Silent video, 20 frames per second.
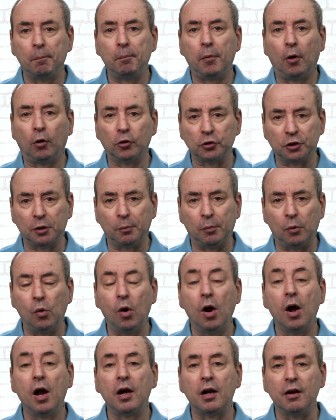possible
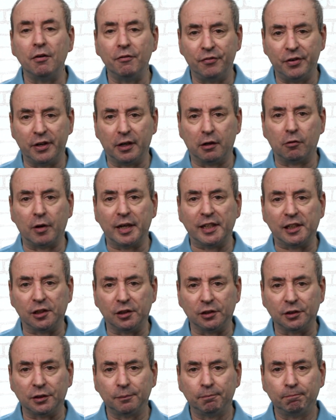
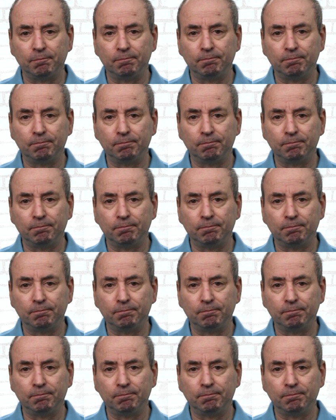configurations.